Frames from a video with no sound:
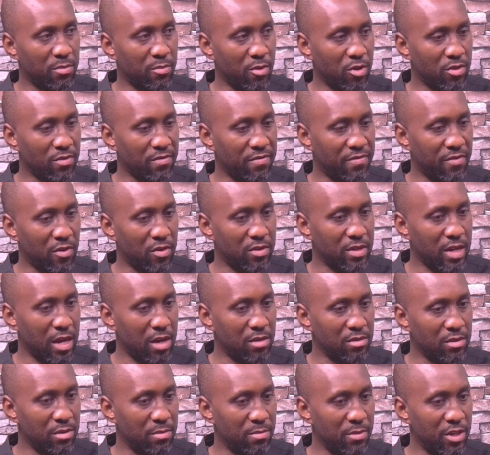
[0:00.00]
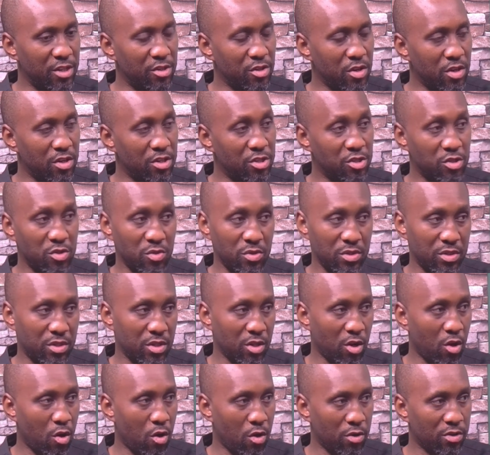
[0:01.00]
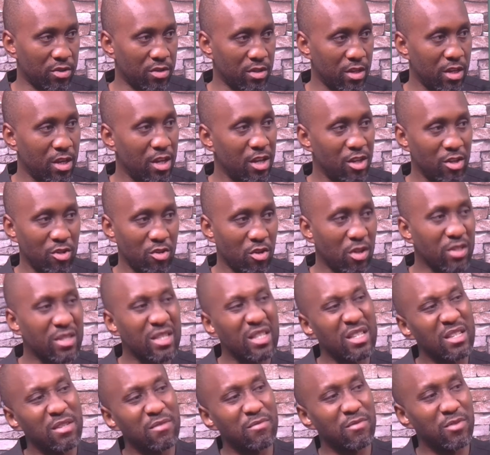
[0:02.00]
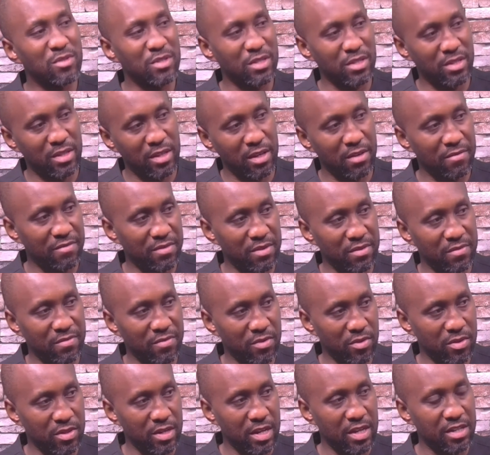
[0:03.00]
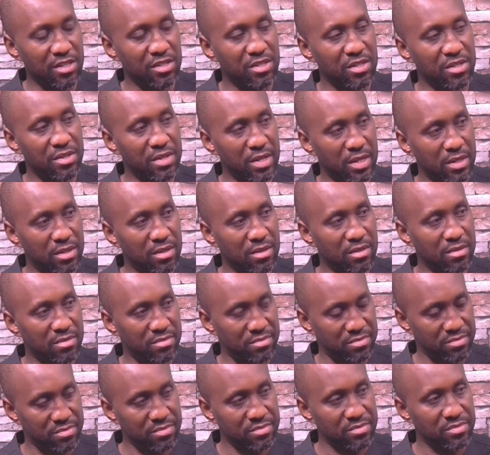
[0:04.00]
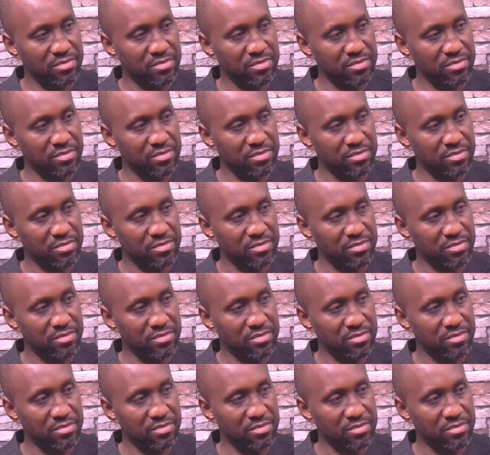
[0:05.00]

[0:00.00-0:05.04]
But for now, the major issue is the cost, yes. not even the safety for Nigerians. It's, it's